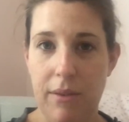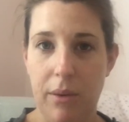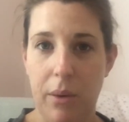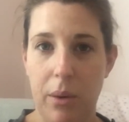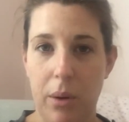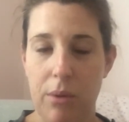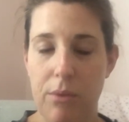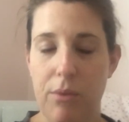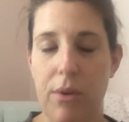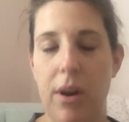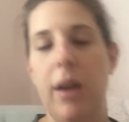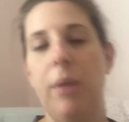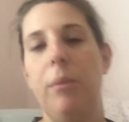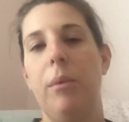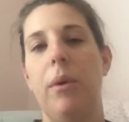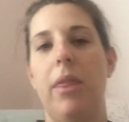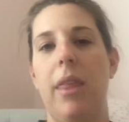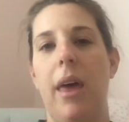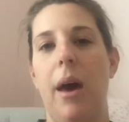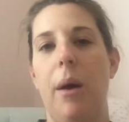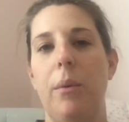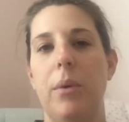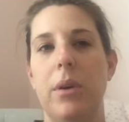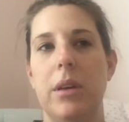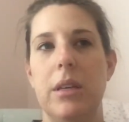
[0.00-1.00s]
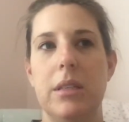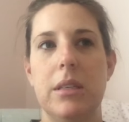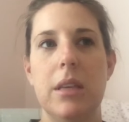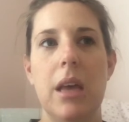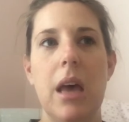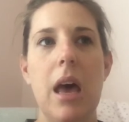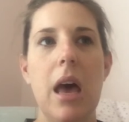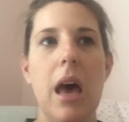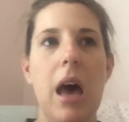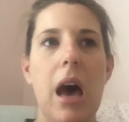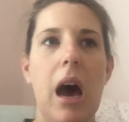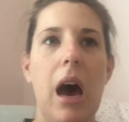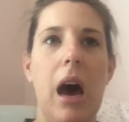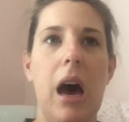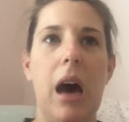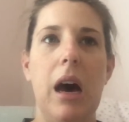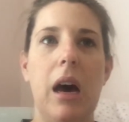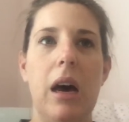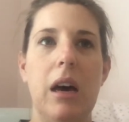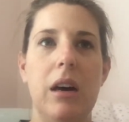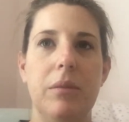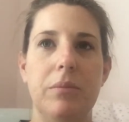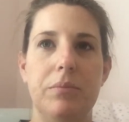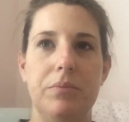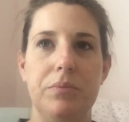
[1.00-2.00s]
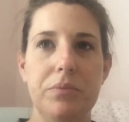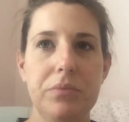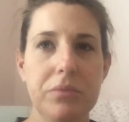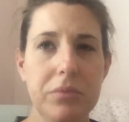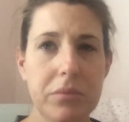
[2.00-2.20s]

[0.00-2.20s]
I wanted to find one that was, um,